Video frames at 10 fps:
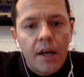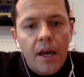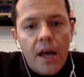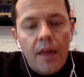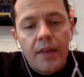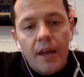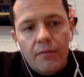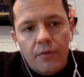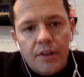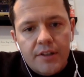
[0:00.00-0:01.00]
And then, for
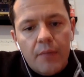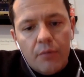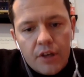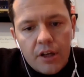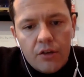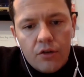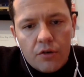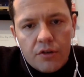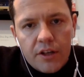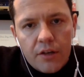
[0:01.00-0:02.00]
example, here in New York
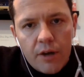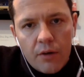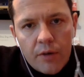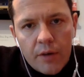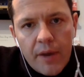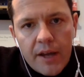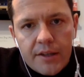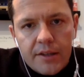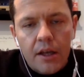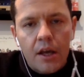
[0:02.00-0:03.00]
City, where we're based,
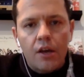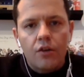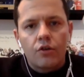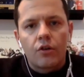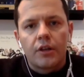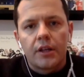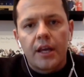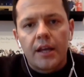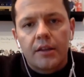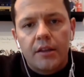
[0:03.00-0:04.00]
you're going to
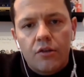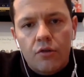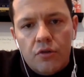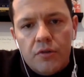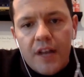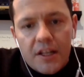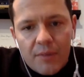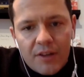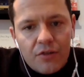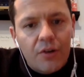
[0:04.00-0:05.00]
get the usual
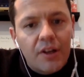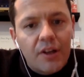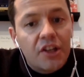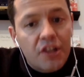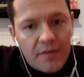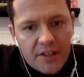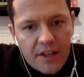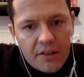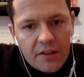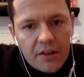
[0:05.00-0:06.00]
suspects. You're going to get Javits
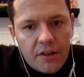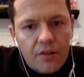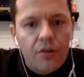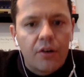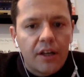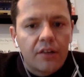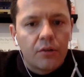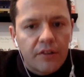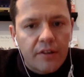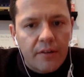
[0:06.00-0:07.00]
Center. You're going to get all
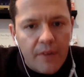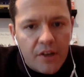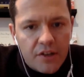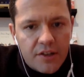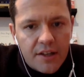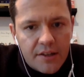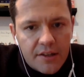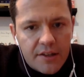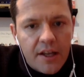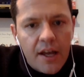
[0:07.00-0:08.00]
these convention
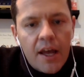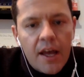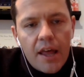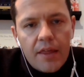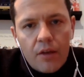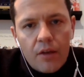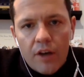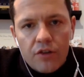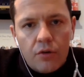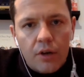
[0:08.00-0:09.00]
centers. And then once
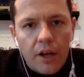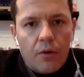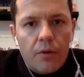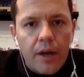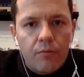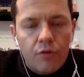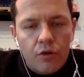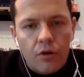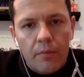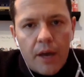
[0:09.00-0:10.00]
you click on them, you're
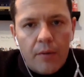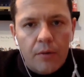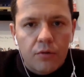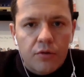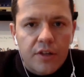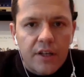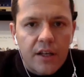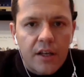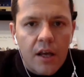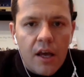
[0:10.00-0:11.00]
going to be able to see
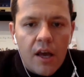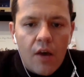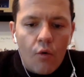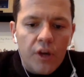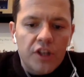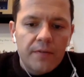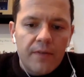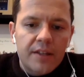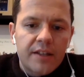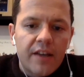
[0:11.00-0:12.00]
which
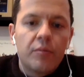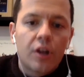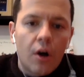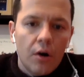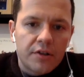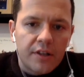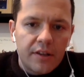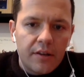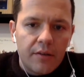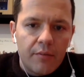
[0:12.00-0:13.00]
events have been hosted
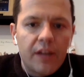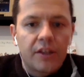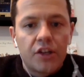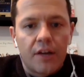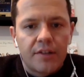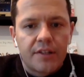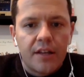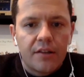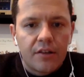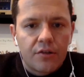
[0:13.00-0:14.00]
by the Javits
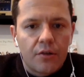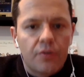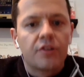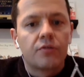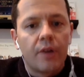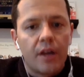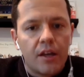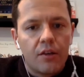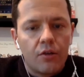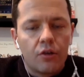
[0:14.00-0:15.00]
Center. So this way,
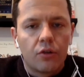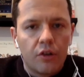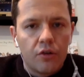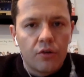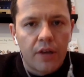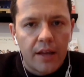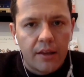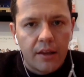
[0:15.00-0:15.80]
not only you get